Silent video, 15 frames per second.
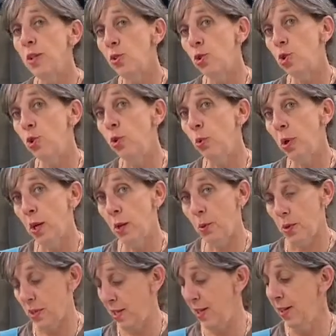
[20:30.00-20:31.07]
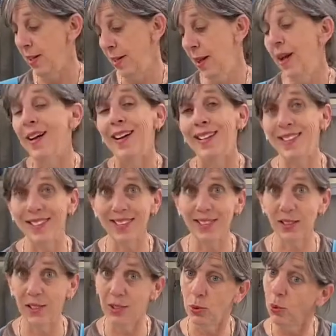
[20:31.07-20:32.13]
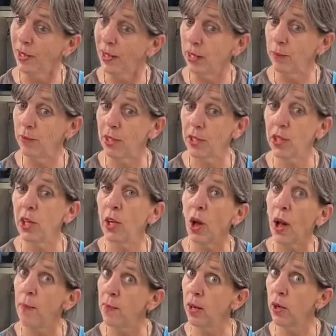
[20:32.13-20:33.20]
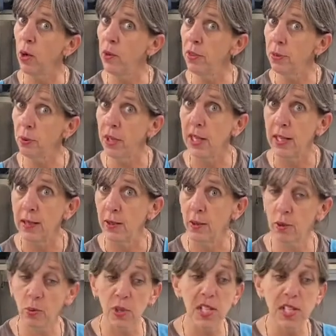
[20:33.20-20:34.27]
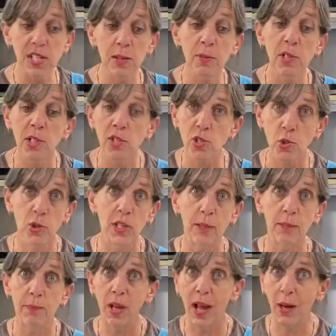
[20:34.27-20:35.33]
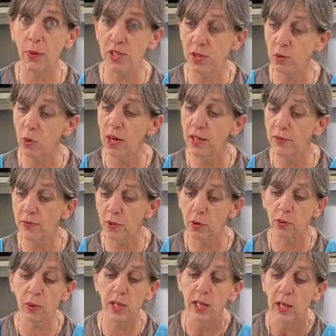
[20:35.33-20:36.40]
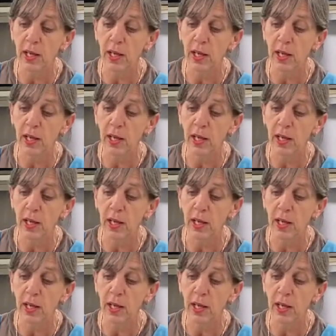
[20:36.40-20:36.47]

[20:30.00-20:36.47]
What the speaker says: two, okay? I thought, you know what? I'm not going three. Three seemed extreme. I wasn't ready for three.